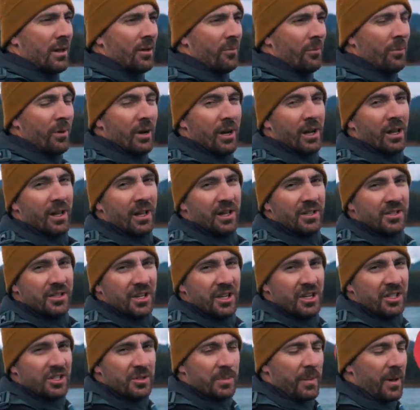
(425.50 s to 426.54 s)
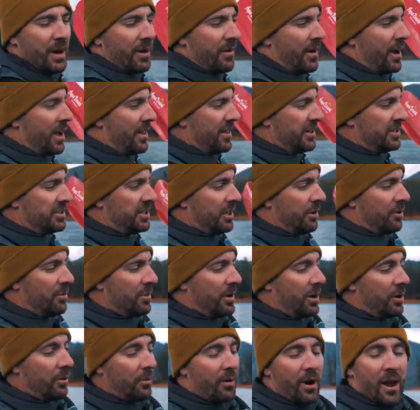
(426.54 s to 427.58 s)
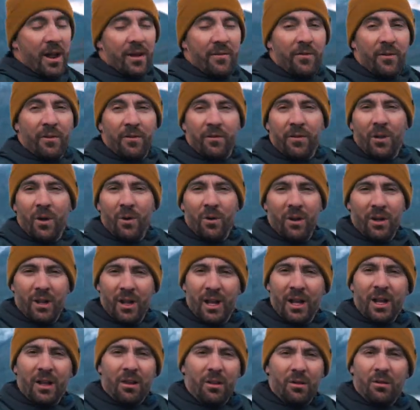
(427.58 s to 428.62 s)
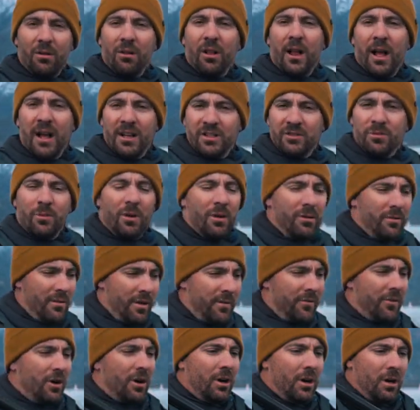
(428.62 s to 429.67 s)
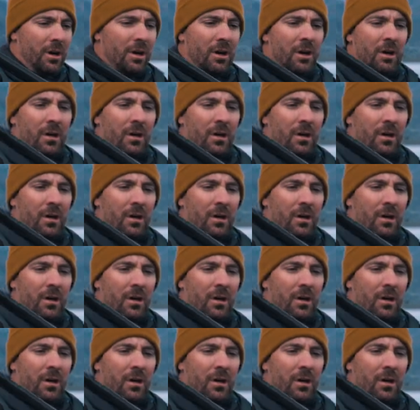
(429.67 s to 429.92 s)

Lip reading: Real easy to spin around. This thing would be great for floating like a little class one river.